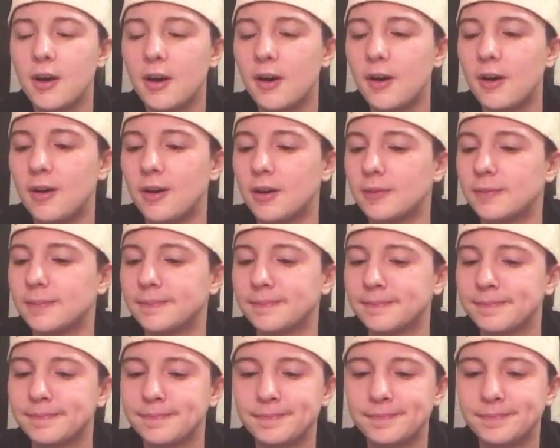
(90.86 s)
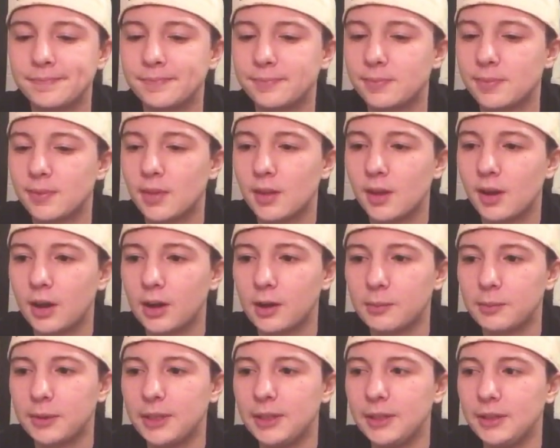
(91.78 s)
Um, I
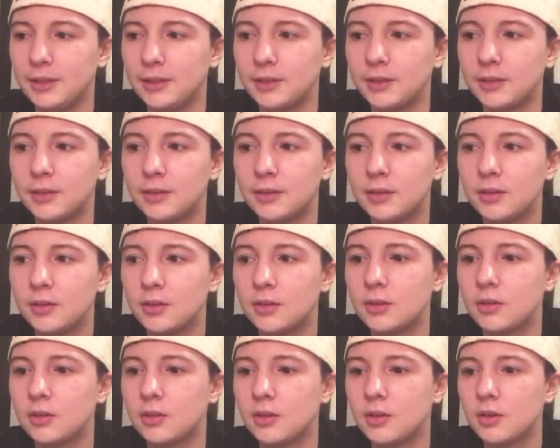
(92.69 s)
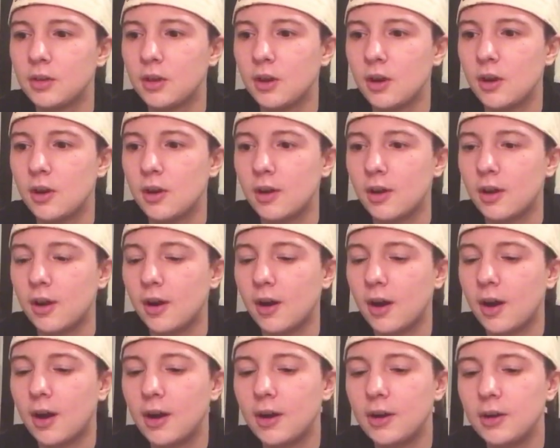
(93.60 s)
mean,
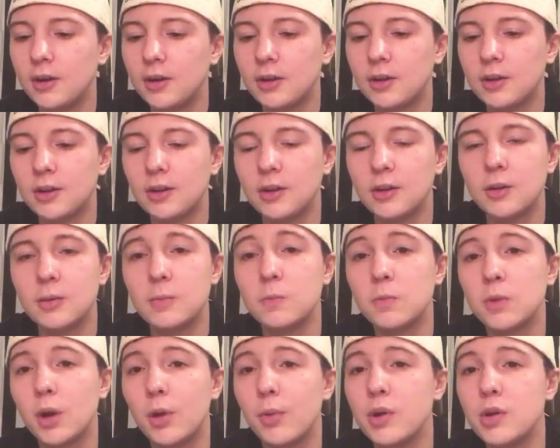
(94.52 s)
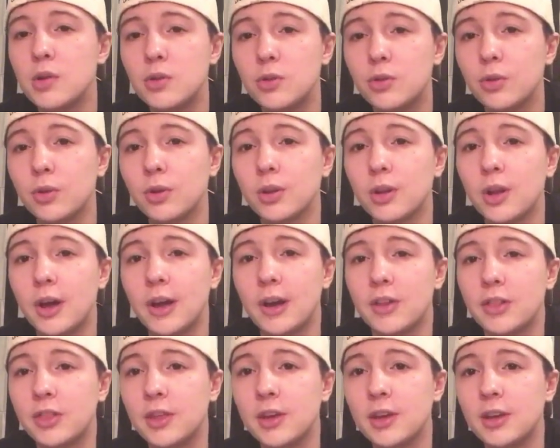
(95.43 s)
I am going through a lot
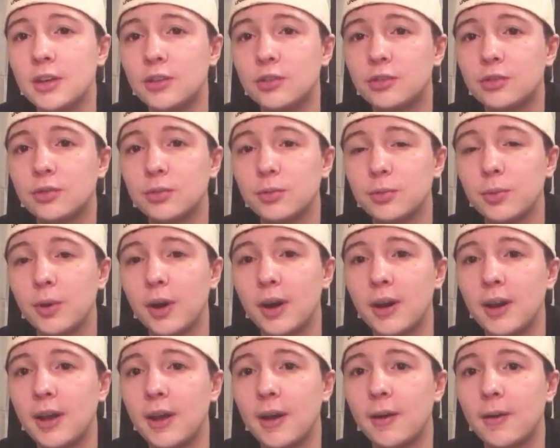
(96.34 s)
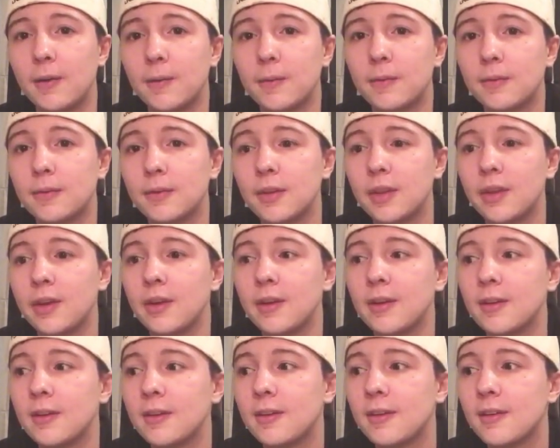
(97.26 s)
of things right now,
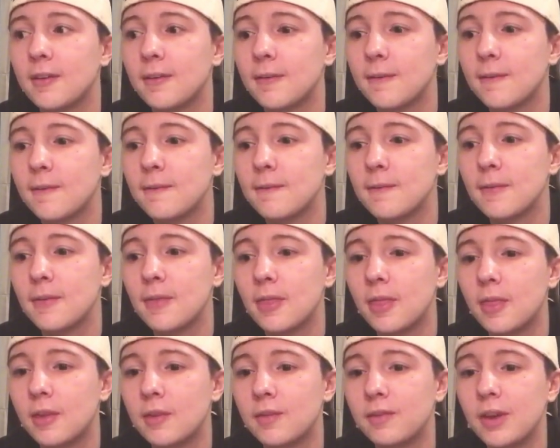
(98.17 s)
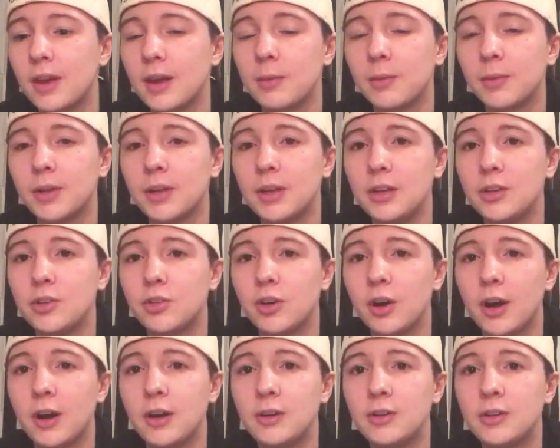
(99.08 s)
like family
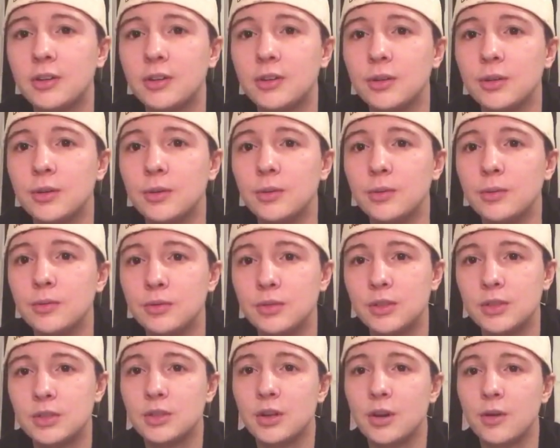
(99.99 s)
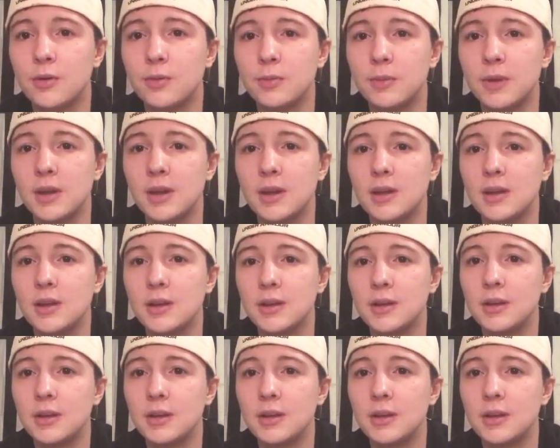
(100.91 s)
trying to disown me,